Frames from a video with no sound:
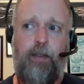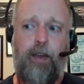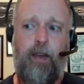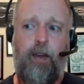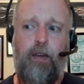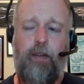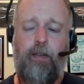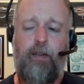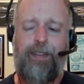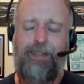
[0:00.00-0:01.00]
I
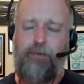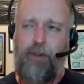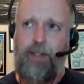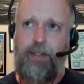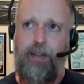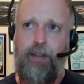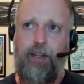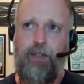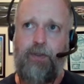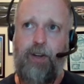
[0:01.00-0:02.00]
want to say
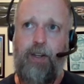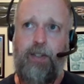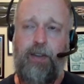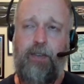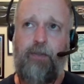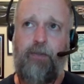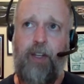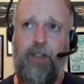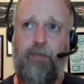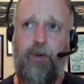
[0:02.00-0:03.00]
that's what it is at
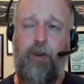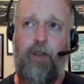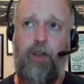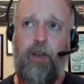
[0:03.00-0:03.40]
Facebook.